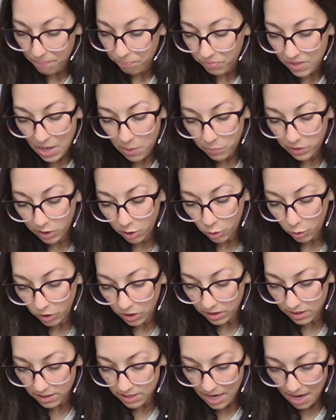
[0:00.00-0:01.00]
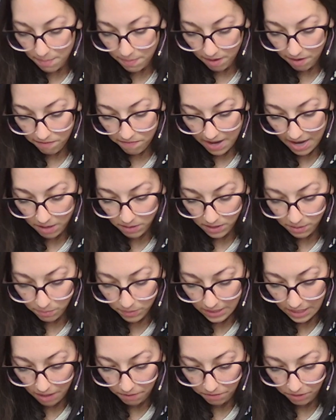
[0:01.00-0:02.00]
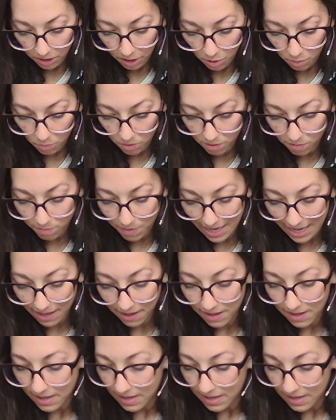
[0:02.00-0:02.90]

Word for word: And when Lord Godalming found himself alone with me,